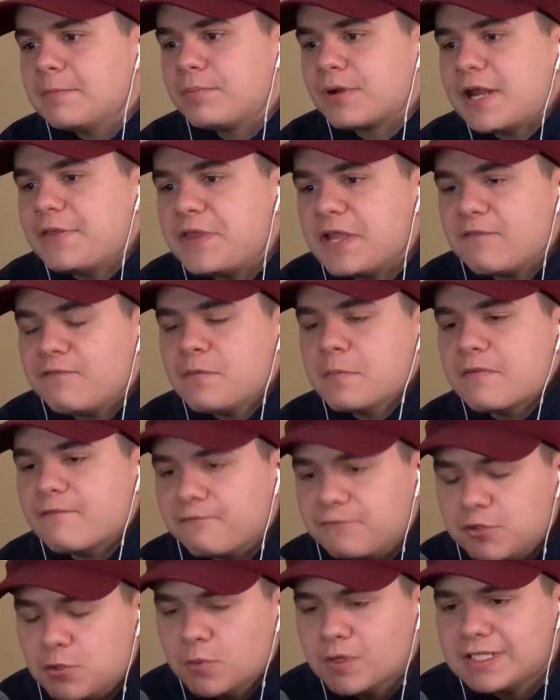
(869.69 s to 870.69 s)
But I think from a
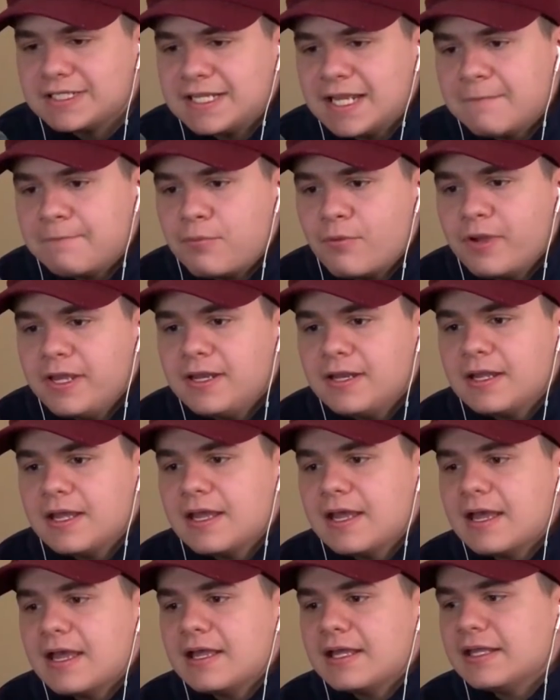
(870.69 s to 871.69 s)
viewer standpoint,
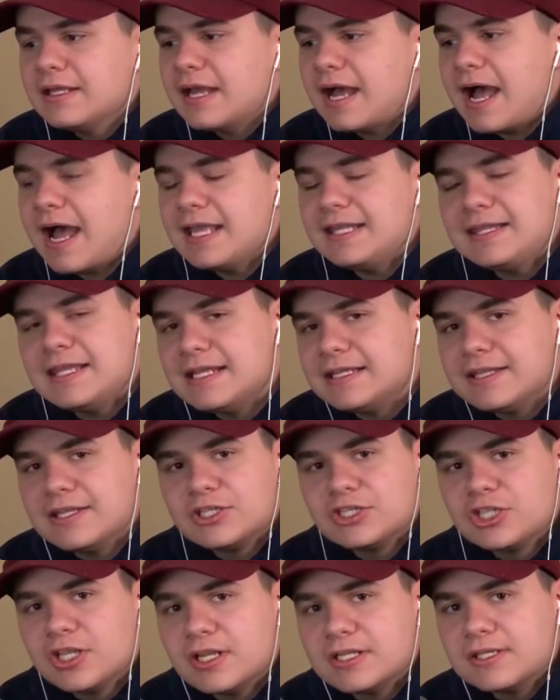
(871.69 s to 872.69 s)
I think
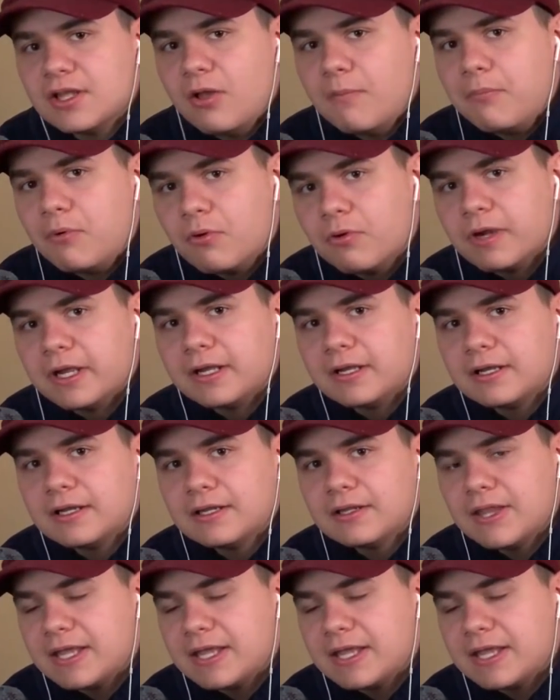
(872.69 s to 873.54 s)
this shit is all boring.